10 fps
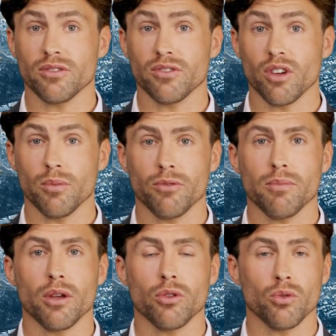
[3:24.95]
the top of
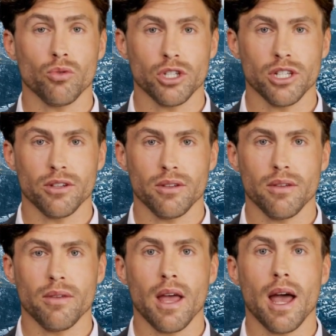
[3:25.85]
Mount Ulriken,
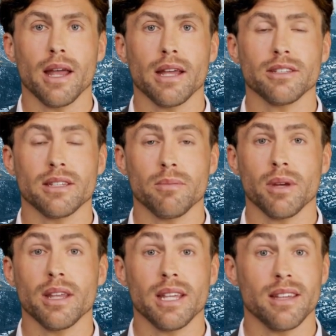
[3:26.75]
the highest in
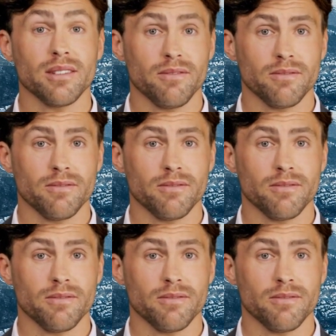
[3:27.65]
Bergen.